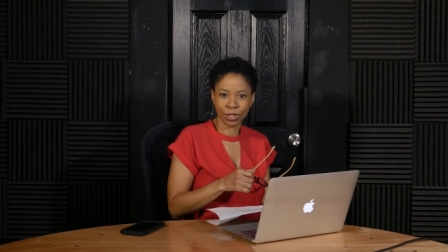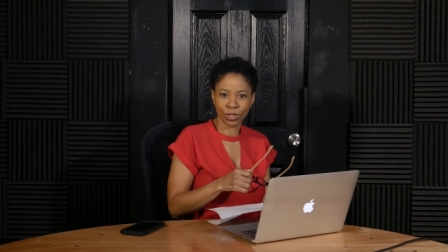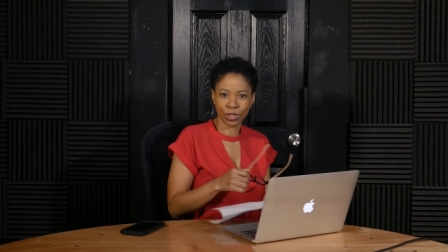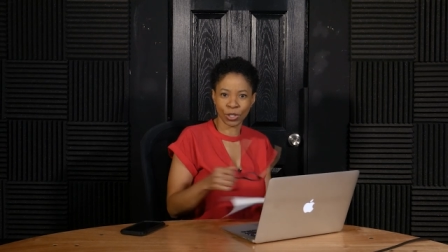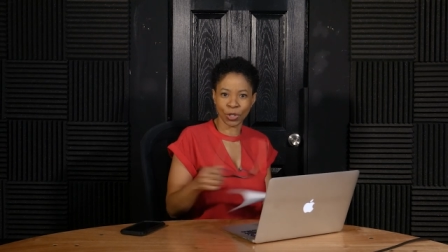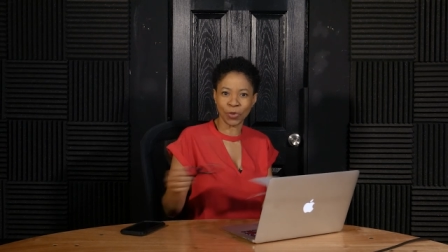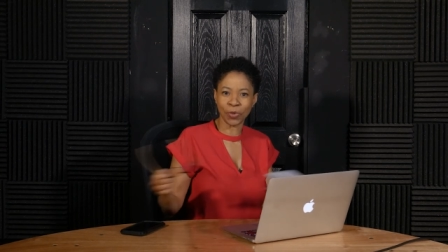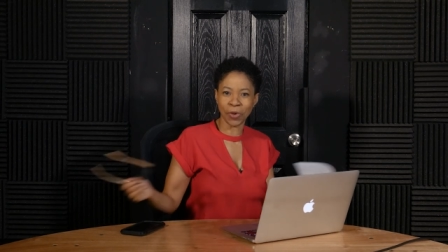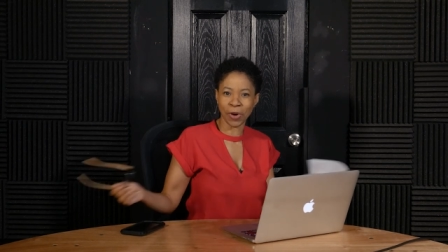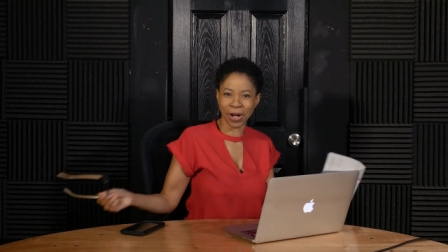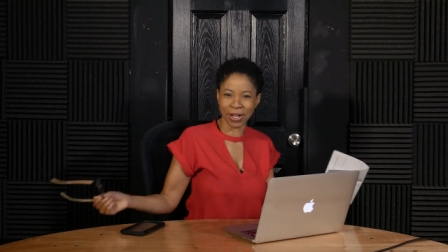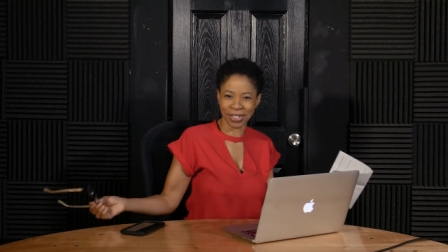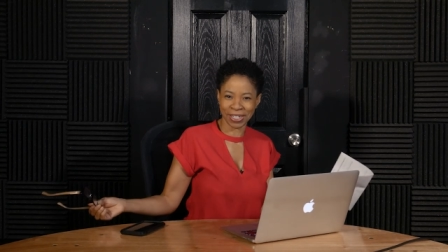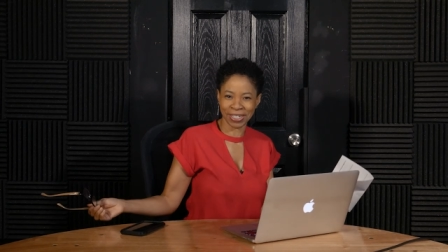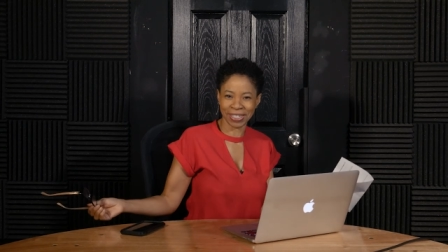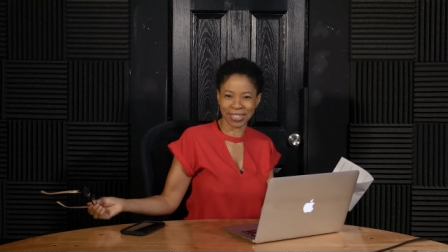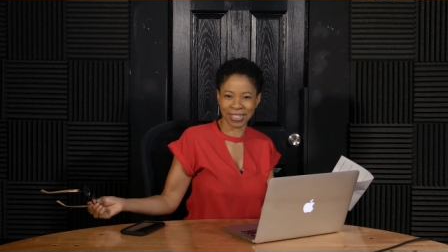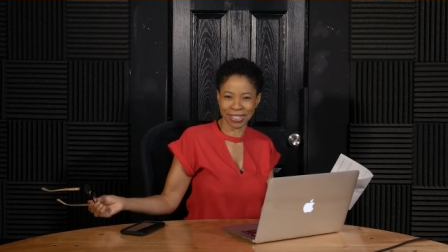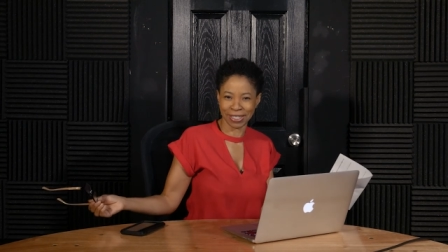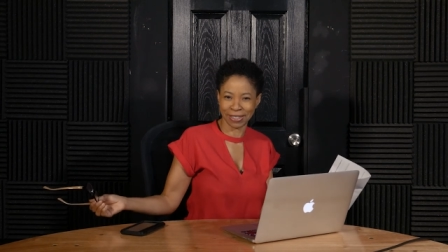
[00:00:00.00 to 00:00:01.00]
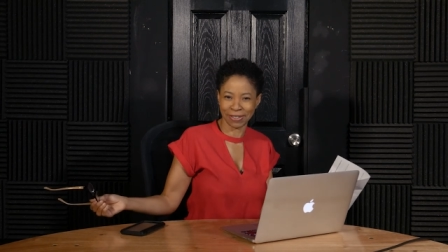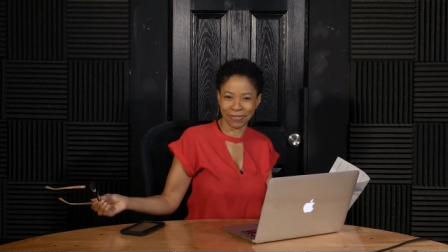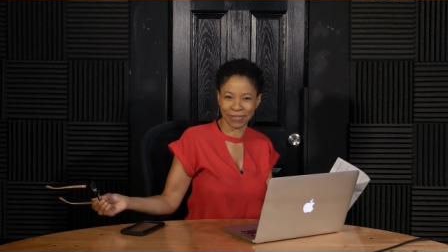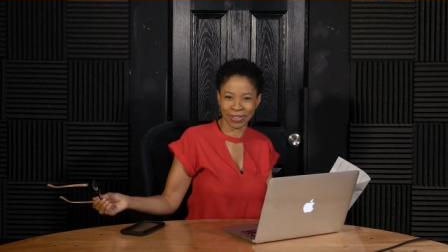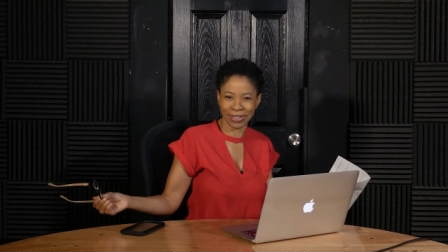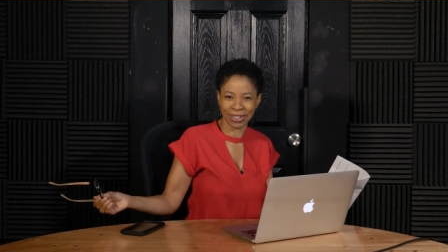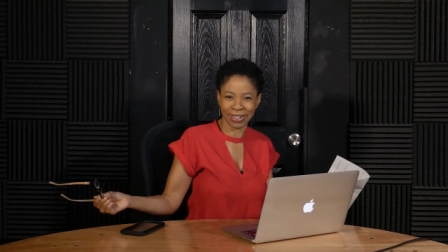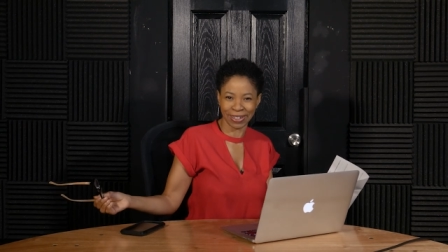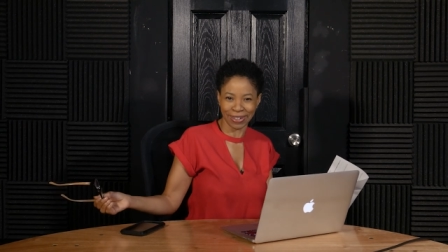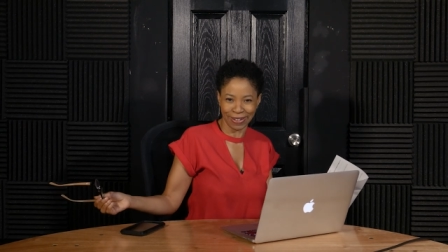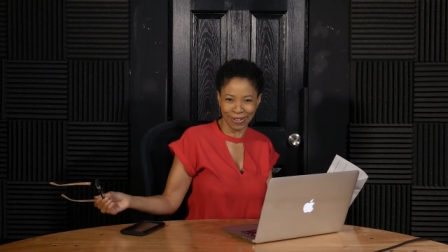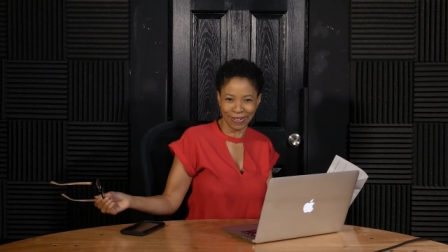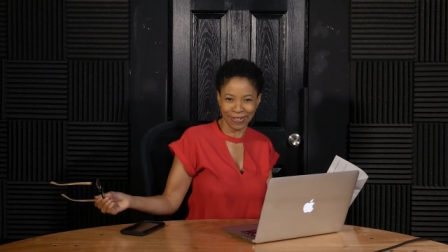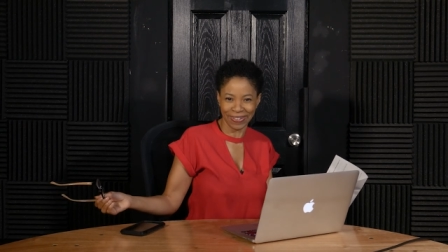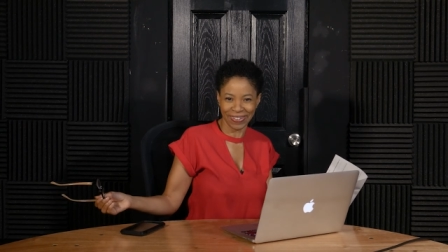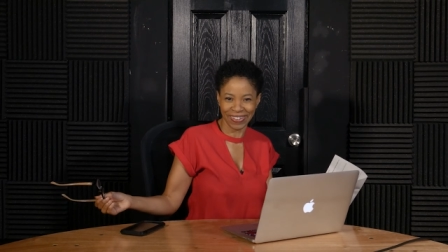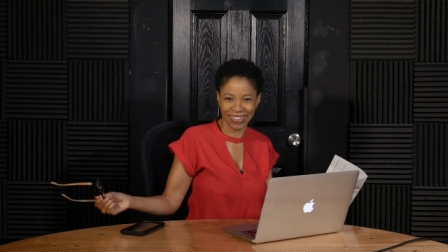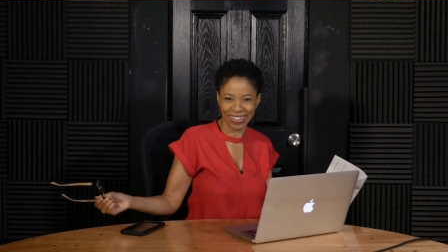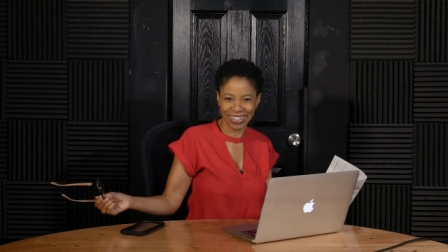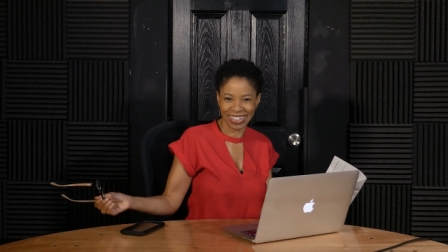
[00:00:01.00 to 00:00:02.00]
to watch this
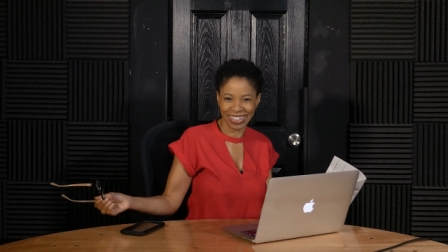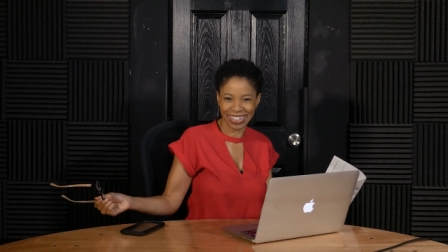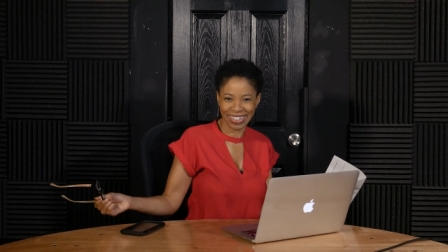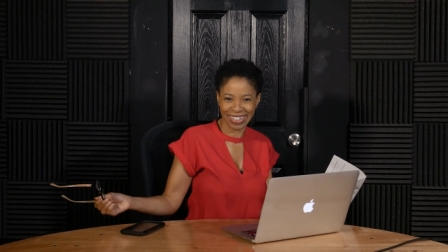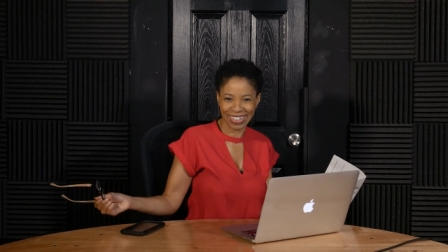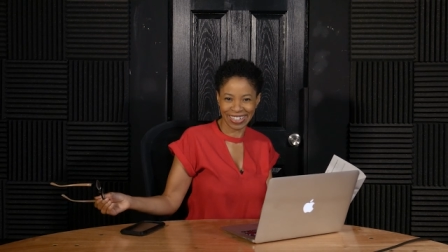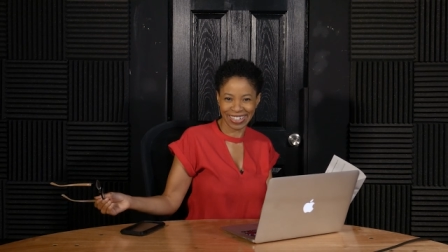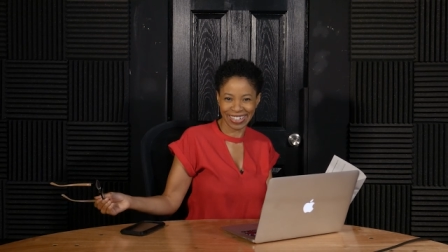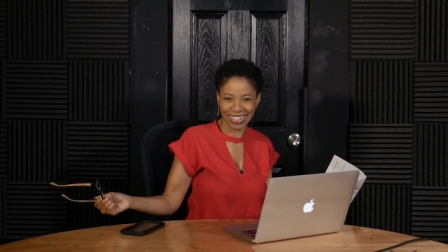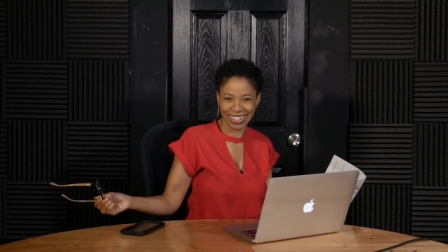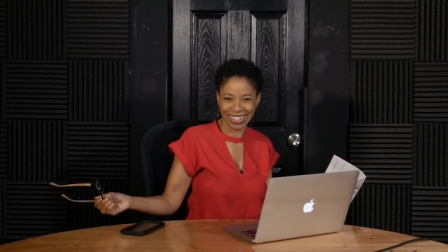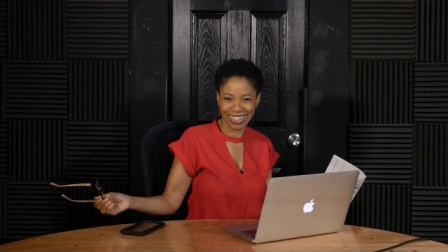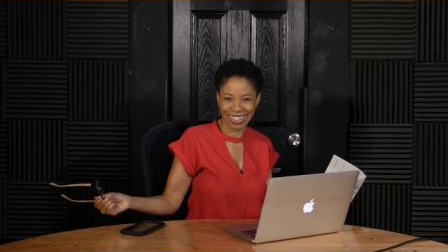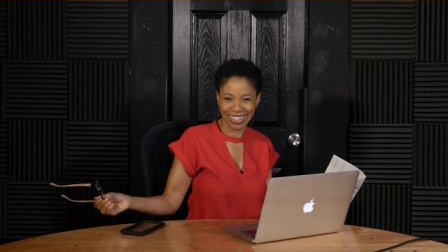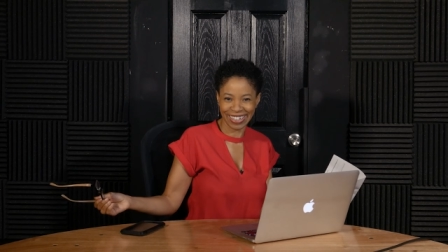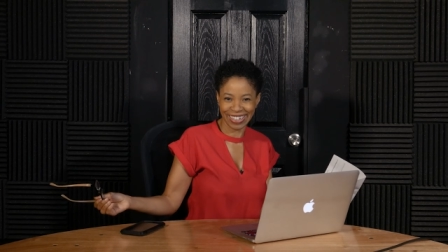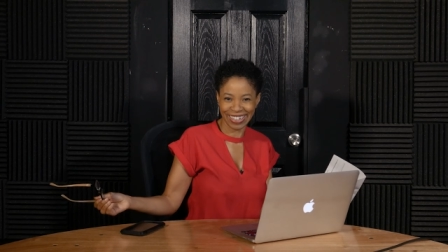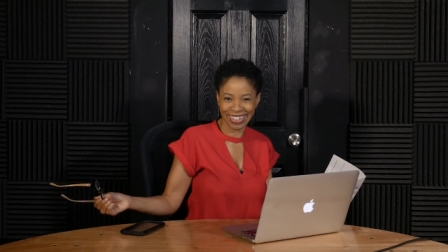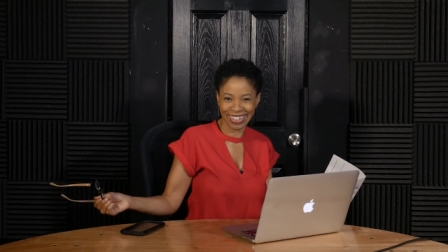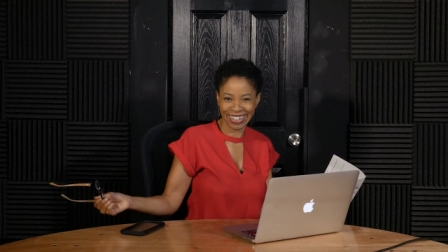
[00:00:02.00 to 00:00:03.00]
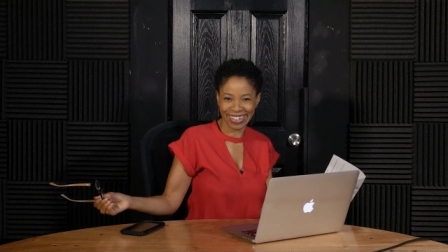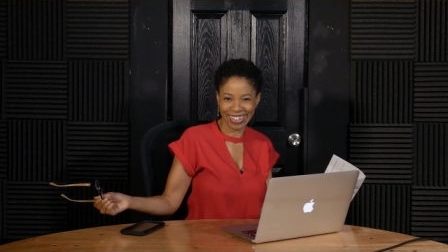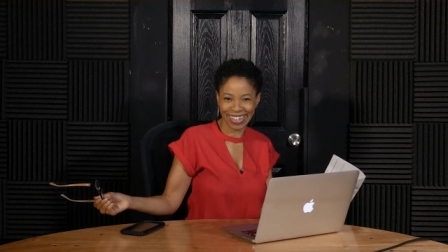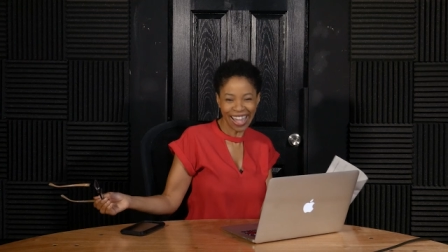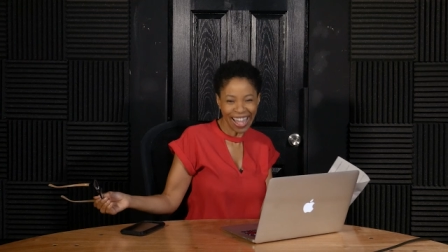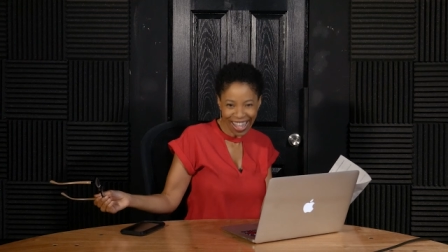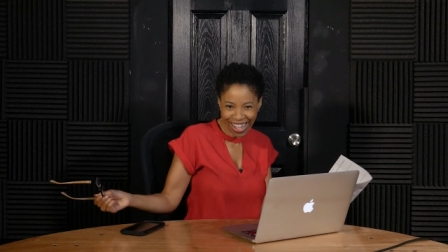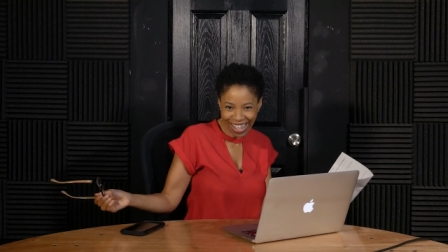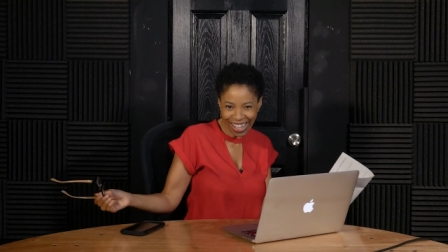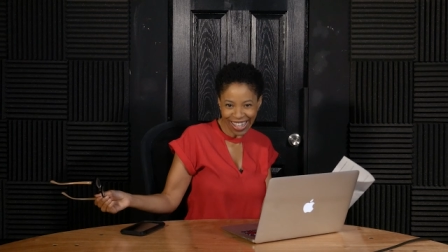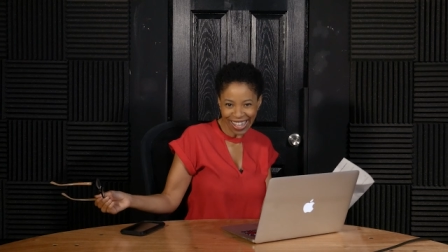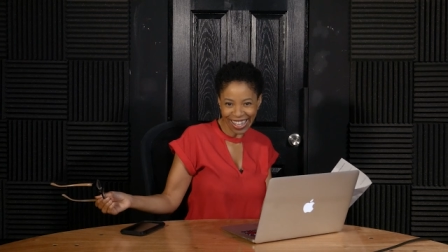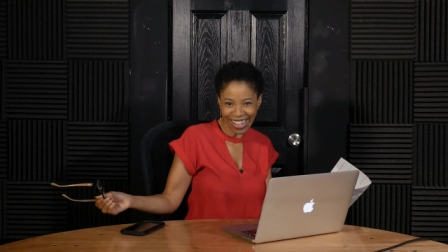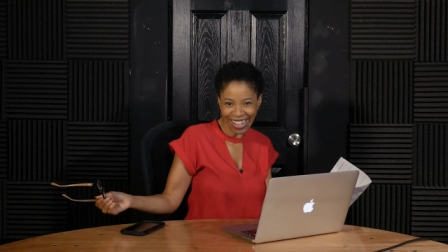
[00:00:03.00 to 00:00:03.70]
video? Huh?